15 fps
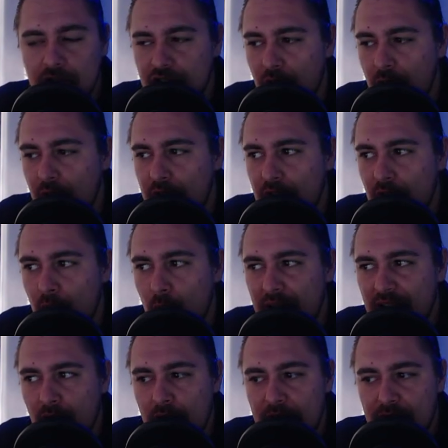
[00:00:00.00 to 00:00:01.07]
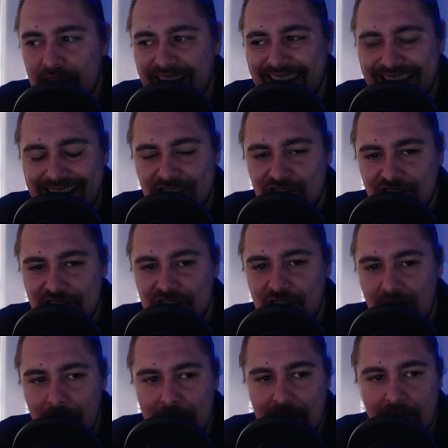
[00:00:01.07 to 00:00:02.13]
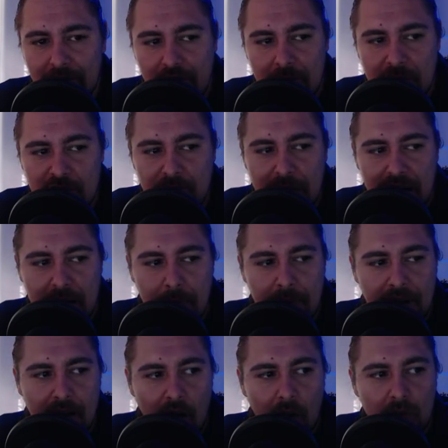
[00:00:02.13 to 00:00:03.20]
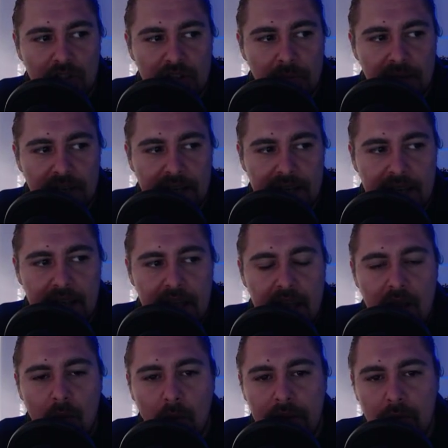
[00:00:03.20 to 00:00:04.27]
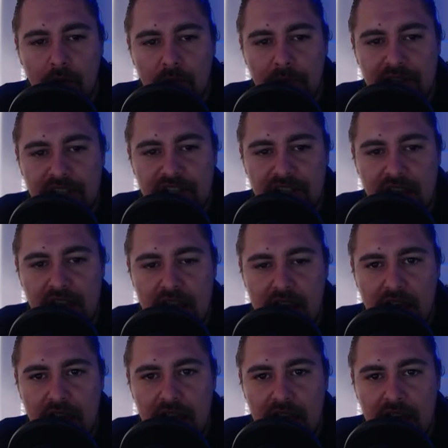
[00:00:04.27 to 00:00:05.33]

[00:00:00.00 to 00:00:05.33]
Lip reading: So you know we know that regulation is coming for the most part, but ultimately we will be seeing